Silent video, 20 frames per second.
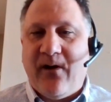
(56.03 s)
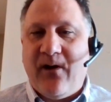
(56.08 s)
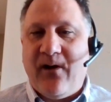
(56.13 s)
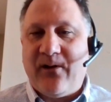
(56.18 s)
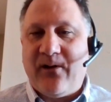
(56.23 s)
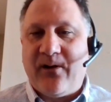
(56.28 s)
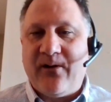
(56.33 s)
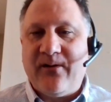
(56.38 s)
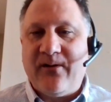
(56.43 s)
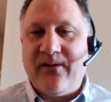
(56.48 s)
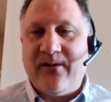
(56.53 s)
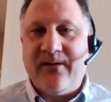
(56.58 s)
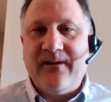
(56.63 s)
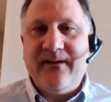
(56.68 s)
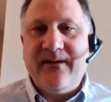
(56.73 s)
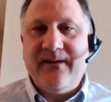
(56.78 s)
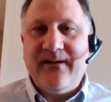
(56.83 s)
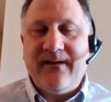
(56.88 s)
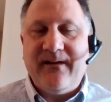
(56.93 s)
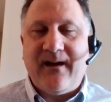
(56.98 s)
what we've all
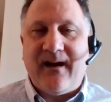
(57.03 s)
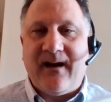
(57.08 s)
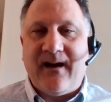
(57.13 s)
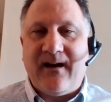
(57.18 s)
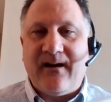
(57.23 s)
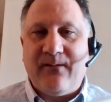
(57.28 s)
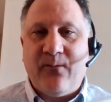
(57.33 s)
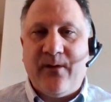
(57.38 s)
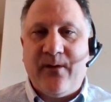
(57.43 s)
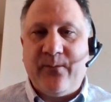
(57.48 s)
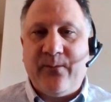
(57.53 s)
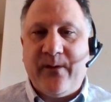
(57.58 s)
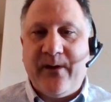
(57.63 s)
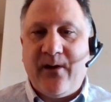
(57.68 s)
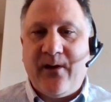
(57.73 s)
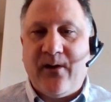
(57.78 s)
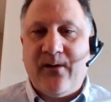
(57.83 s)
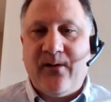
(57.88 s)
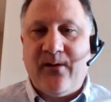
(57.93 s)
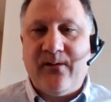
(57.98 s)
heard
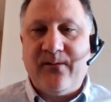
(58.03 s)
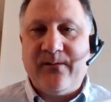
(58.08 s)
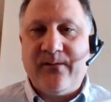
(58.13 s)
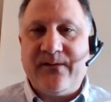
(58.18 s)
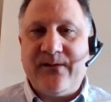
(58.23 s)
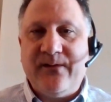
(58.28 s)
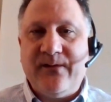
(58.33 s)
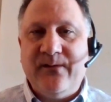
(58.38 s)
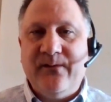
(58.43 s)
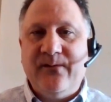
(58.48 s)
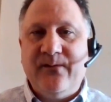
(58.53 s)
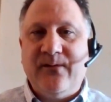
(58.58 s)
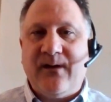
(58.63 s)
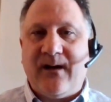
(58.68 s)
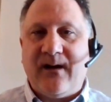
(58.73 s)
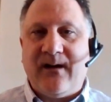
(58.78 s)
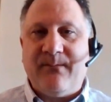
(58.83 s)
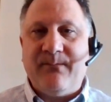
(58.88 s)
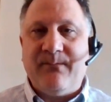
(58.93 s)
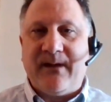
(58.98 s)
when we go
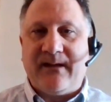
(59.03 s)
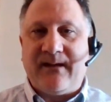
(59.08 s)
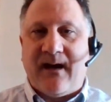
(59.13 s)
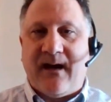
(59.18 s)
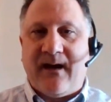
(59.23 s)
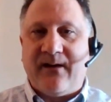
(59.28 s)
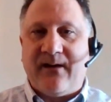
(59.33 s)
to